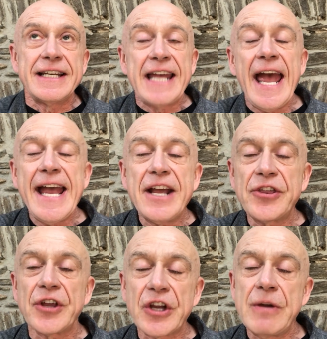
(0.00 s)

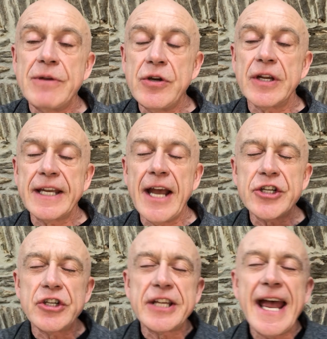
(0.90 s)
take the
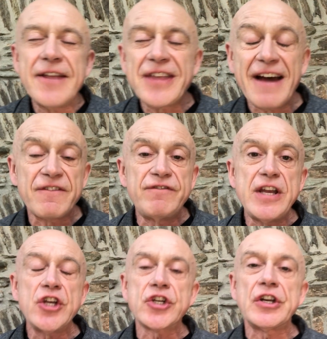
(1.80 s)
communication, take that
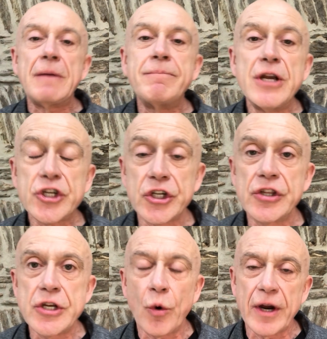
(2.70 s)
vision and mission
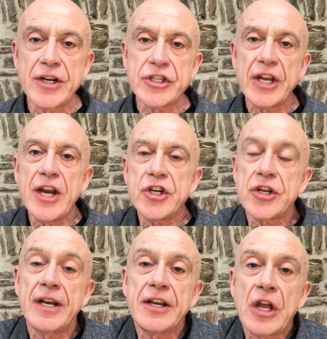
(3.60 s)
of the
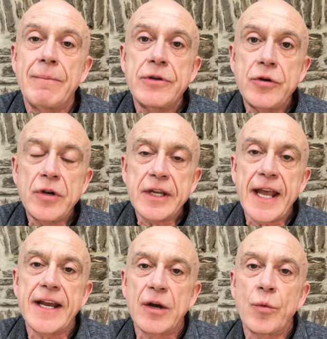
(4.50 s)
organization and communicate